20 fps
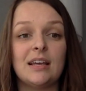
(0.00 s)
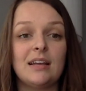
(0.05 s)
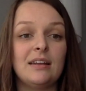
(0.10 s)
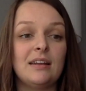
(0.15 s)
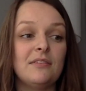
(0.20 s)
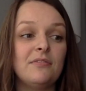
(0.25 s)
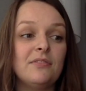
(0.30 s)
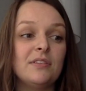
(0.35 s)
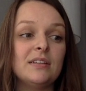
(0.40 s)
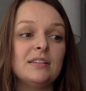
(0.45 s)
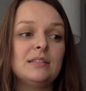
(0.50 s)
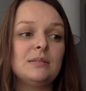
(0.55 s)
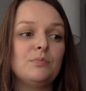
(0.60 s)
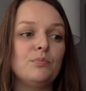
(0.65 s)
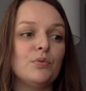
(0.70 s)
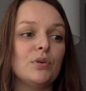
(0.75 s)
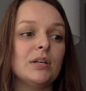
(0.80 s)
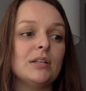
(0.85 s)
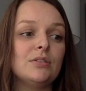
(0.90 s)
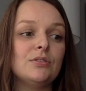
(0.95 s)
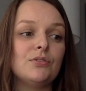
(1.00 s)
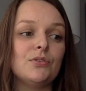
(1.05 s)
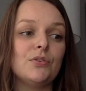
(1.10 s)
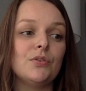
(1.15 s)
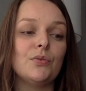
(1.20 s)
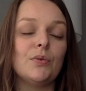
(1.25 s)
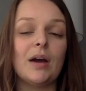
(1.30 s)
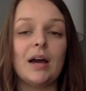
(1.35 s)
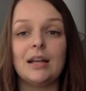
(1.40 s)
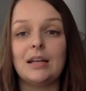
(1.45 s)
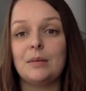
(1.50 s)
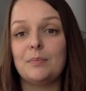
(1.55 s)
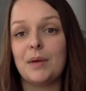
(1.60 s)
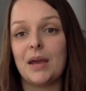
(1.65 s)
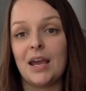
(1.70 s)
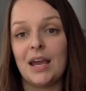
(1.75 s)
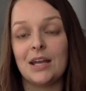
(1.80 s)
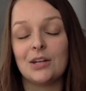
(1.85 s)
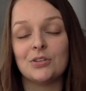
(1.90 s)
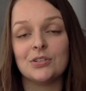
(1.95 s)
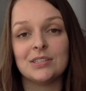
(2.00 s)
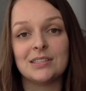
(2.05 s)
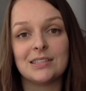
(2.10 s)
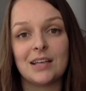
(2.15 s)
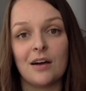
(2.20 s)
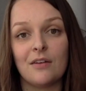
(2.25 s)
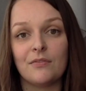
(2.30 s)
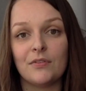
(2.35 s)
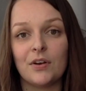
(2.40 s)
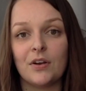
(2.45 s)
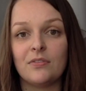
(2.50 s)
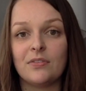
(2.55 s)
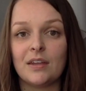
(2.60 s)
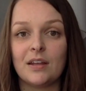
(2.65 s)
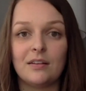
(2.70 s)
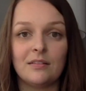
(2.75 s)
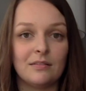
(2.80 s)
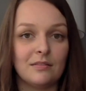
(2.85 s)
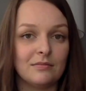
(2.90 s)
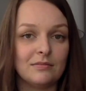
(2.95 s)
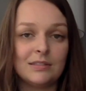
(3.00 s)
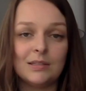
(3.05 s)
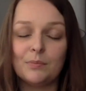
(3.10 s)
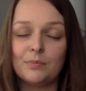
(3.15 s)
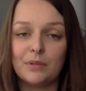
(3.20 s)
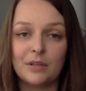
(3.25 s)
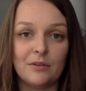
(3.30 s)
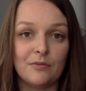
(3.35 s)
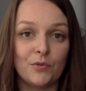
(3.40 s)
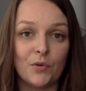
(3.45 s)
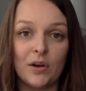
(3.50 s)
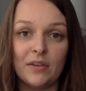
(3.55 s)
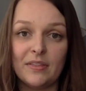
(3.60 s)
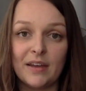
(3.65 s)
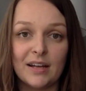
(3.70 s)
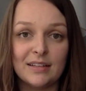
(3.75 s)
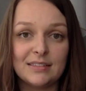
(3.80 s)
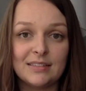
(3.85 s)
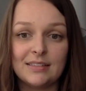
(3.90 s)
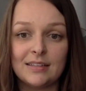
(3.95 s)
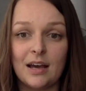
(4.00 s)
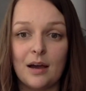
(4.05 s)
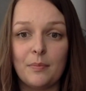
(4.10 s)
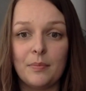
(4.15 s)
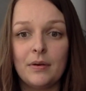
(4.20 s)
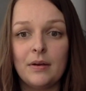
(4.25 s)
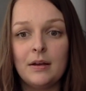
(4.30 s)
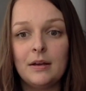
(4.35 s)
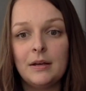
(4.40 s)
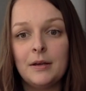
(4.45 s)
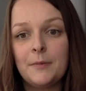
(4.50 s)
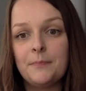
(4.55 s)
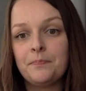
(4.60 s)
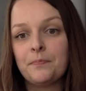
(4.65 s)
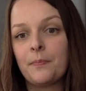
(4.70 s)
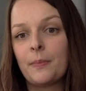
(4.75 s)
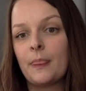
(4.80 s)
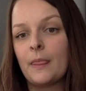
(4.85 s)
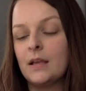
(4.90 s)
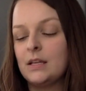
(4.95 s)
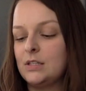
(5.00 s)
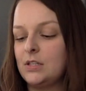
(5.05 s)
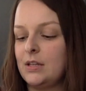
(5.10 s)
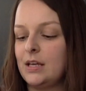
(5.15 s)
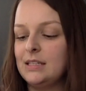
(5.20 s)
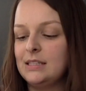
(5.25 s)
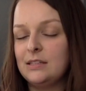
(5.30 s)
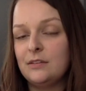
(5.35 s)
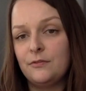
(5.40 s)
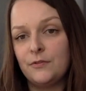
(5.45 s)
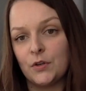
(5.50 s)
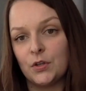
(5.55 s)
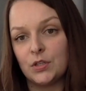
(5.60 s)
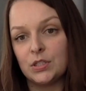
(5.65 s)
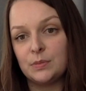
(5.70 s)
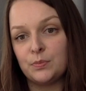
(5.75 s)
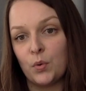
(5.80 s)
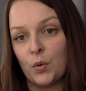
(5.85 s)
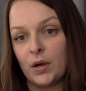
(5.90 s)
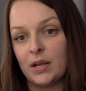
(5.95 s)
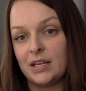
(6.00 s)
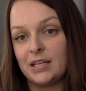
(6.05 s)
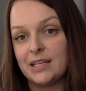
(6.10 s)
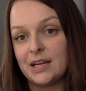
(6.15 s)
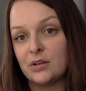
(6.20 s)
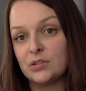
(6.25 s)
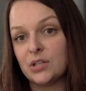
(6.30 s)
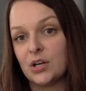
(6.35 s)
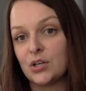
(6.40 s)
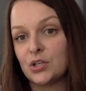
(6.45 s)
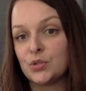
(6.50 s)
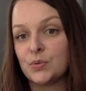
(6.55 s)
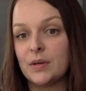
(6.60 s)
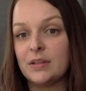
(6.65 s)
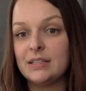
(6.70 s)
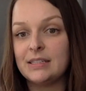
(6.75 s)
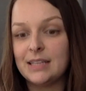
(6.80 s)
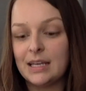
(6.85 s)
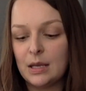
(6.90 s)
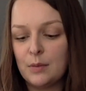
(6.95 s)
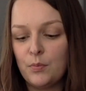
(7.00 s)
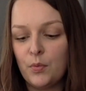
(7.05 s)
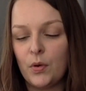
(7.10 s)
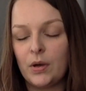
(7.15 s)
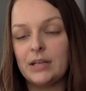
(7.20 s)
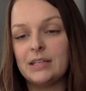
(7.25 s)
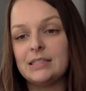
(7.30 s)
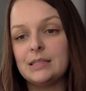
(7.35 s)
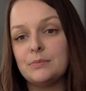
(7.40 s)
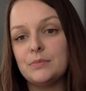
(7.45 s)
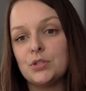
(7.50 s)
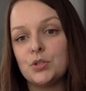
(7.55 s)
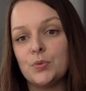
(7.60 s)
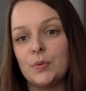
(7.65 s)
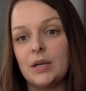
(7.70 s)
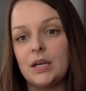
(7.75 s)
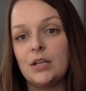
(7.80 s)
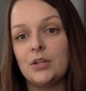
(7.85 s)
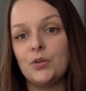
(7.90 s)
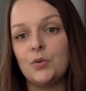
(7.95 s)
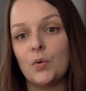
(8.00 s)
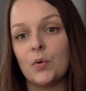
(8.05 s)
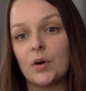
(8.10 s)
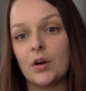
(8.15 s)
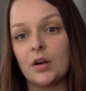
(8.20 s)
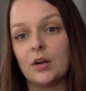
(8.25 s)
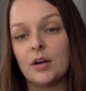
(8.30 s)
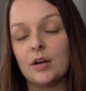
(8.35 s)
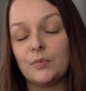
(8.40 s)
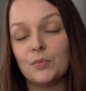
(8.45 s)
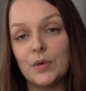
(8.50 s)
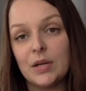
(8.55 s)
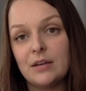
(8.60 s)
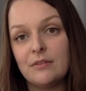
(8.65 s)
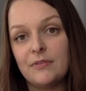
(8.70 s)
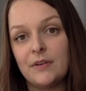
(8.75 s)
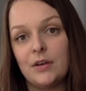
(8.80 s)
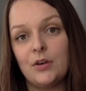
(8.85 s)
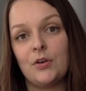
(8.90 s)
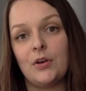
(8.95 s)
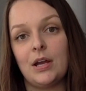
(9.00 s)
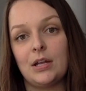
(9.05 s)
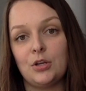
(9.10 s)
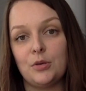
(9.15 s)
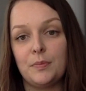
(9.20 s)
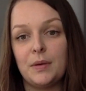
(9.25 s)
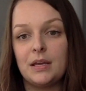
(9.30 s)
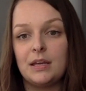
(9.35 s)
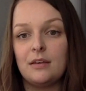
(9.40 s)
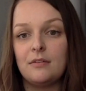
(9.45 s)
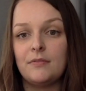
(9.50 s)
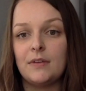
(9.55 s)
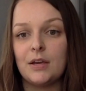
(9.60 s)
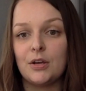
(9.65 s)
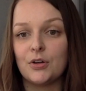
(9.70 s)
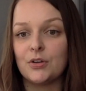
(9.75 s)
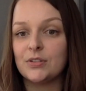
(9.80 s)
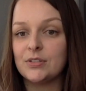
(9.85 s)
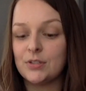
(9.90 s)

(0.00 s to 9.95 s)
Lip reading: And if this brings you any pain or discomfort, then simply avoid that step. So that's the first point in Yao Tong Shui. The second point is in between your ring finger and your pinky finger.